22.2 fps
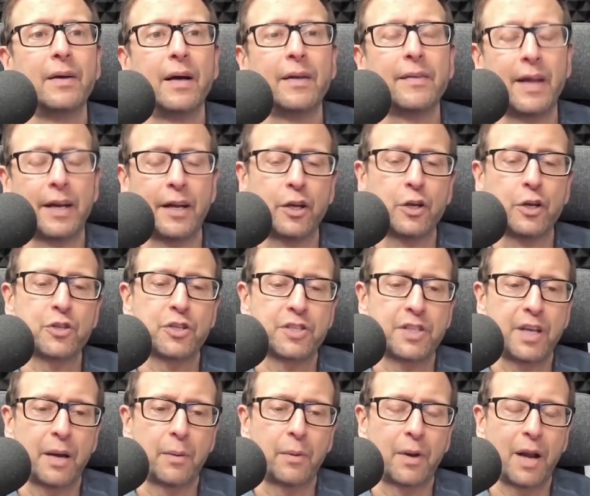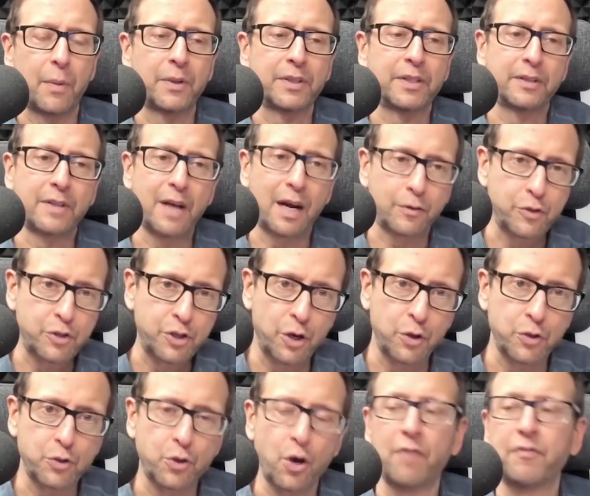And then they usually say, well, I went to Dr.
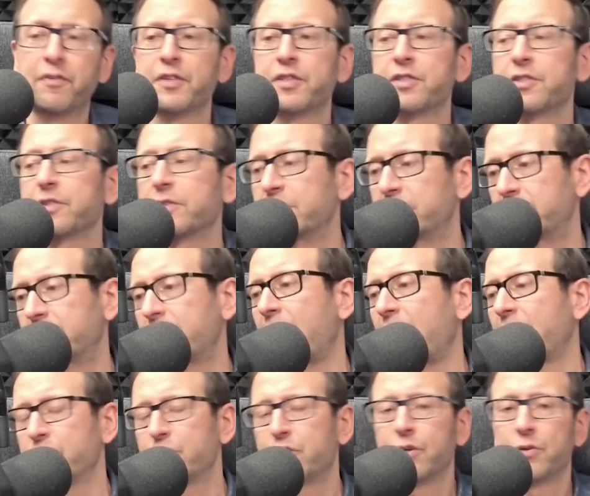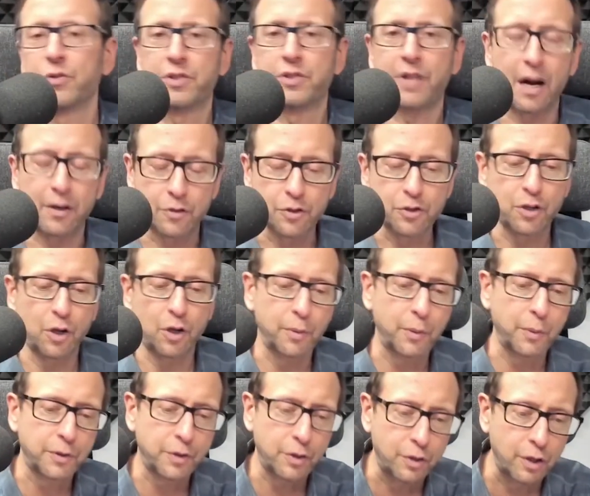Joe's office, and Dr. Joe's doctors
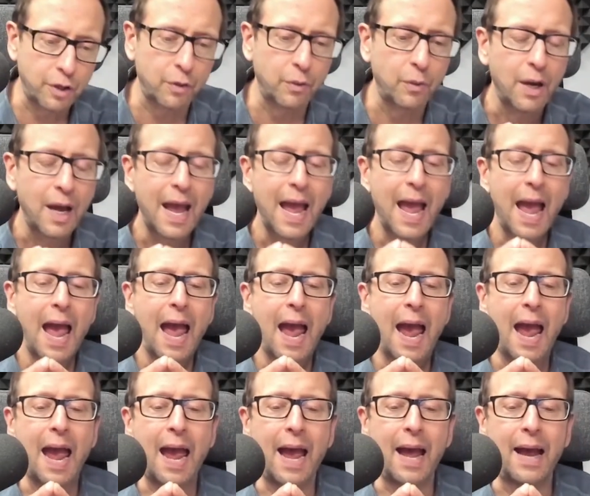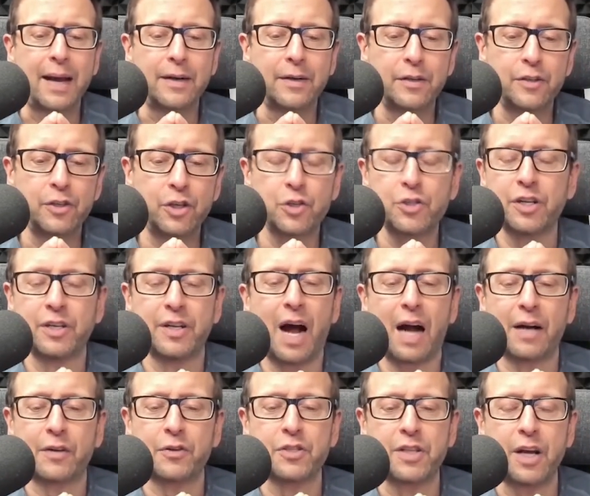told me what to do. And usually
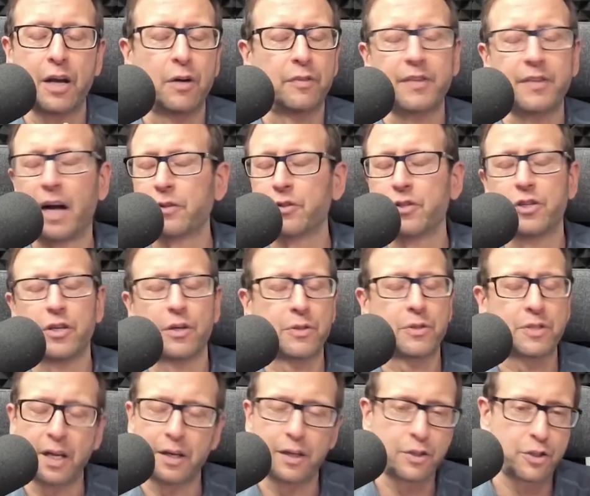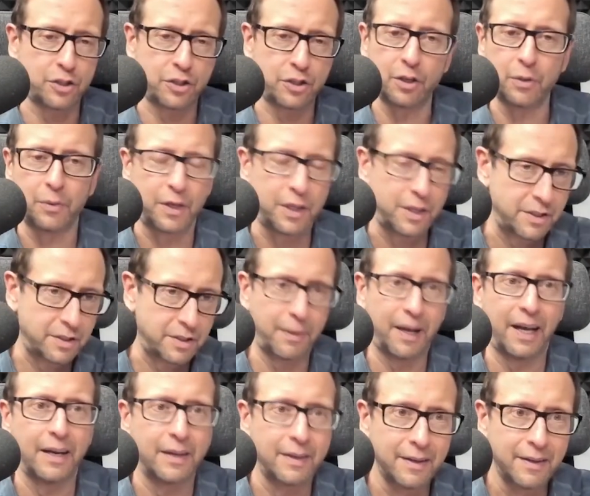doctors say, oh, if Dr. Joe said it, just do it. He's the
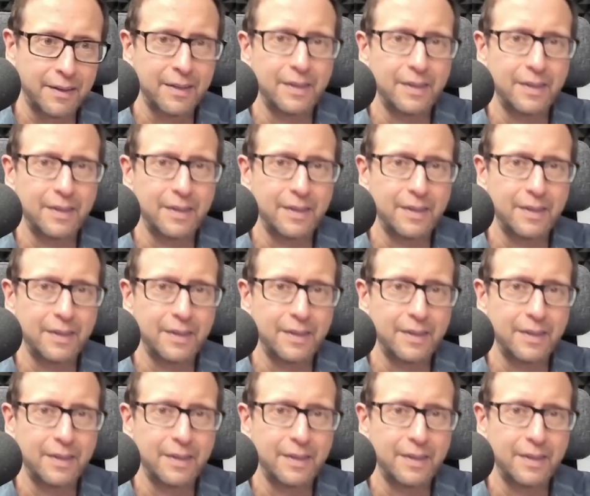man.